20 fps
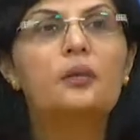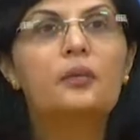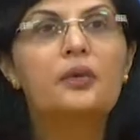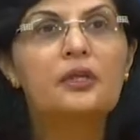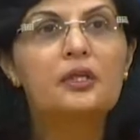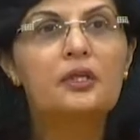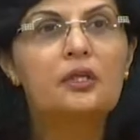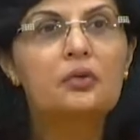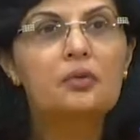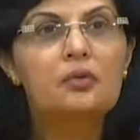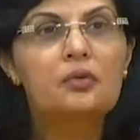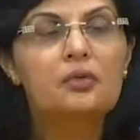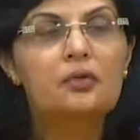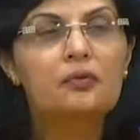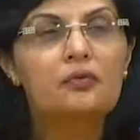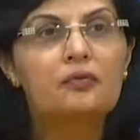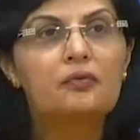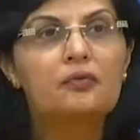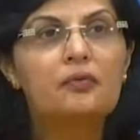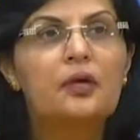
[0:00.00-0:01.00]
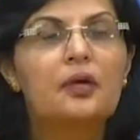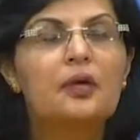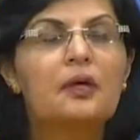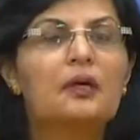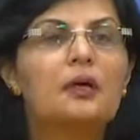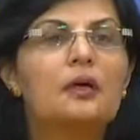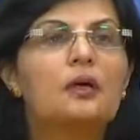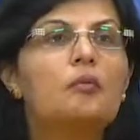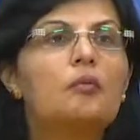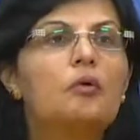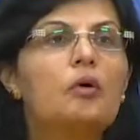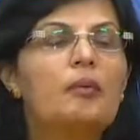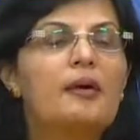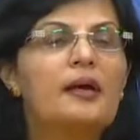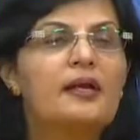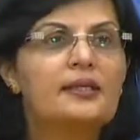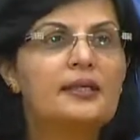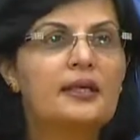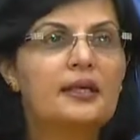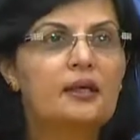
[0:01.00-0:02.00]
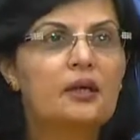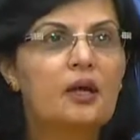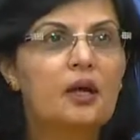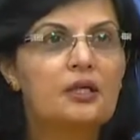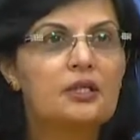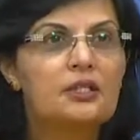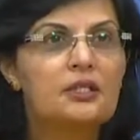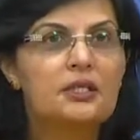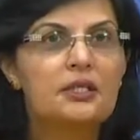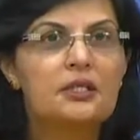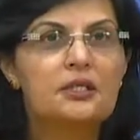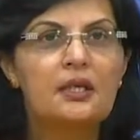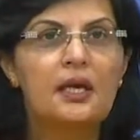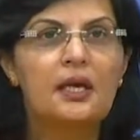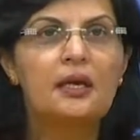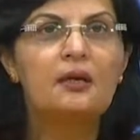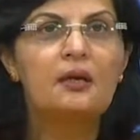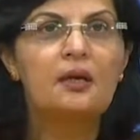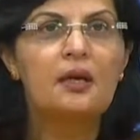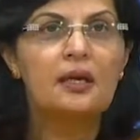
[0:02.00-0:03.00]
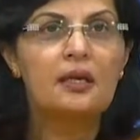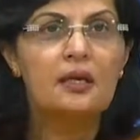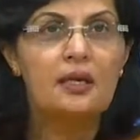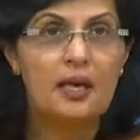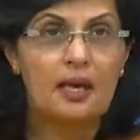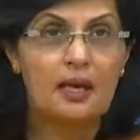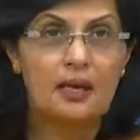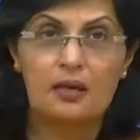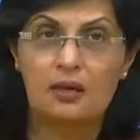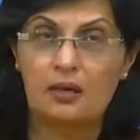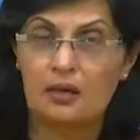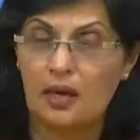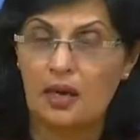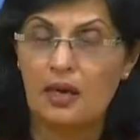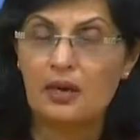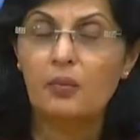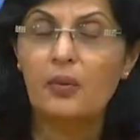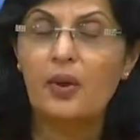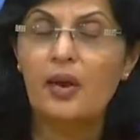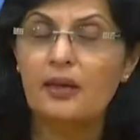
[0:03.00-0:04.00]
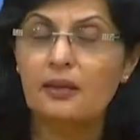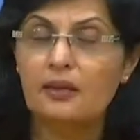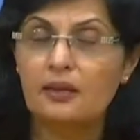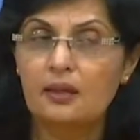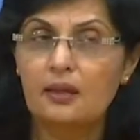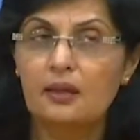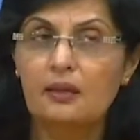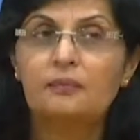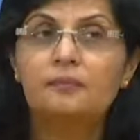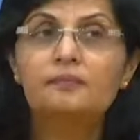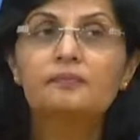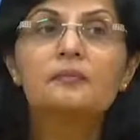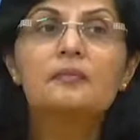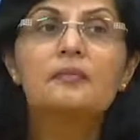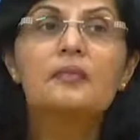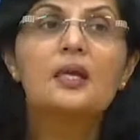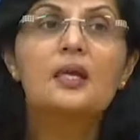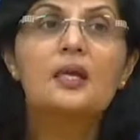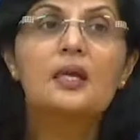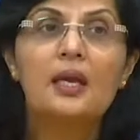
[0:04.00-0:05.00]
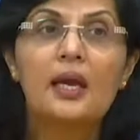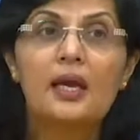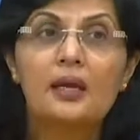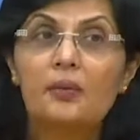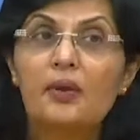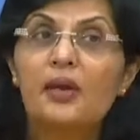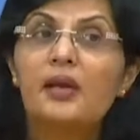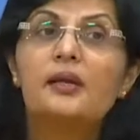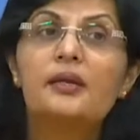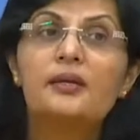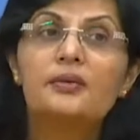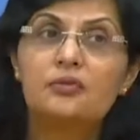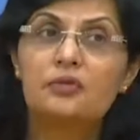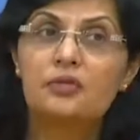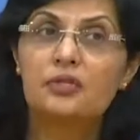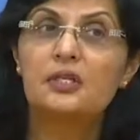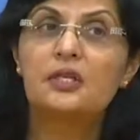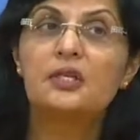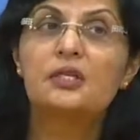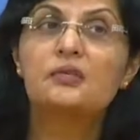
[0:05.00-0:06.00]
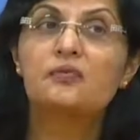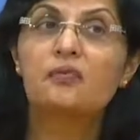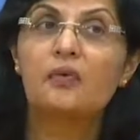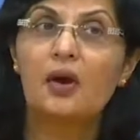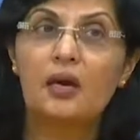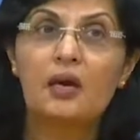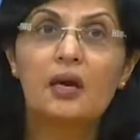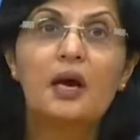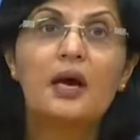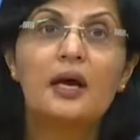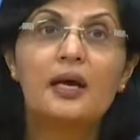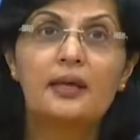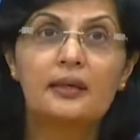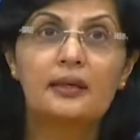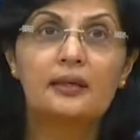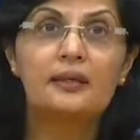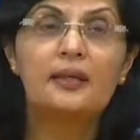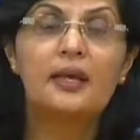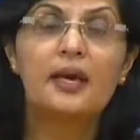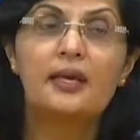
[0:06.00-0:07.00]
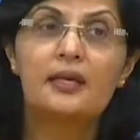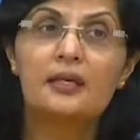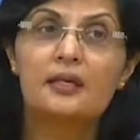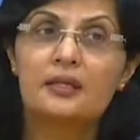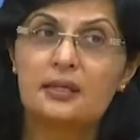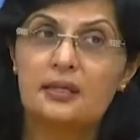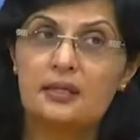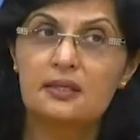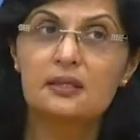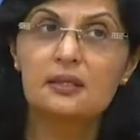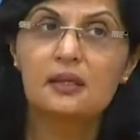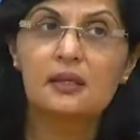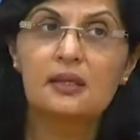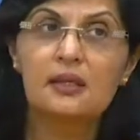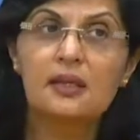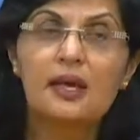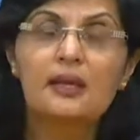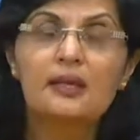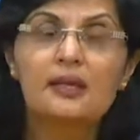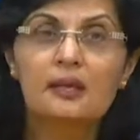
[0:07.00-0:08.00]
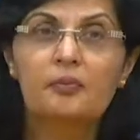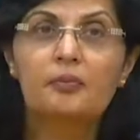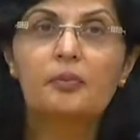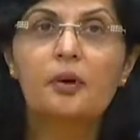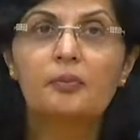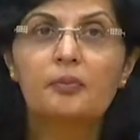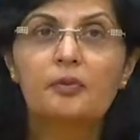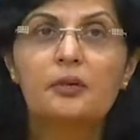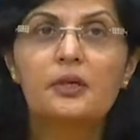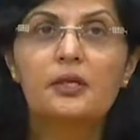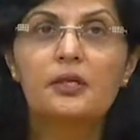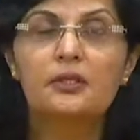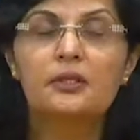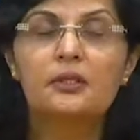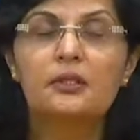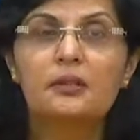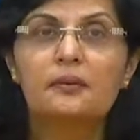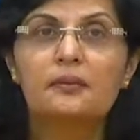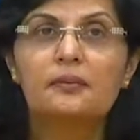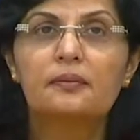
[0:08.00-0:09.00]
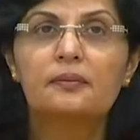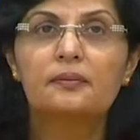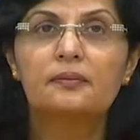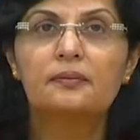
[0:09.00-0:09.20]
with the use of uh, mobile technologies and, and, and, and where the and where literacy is far higher than it is in the adult population.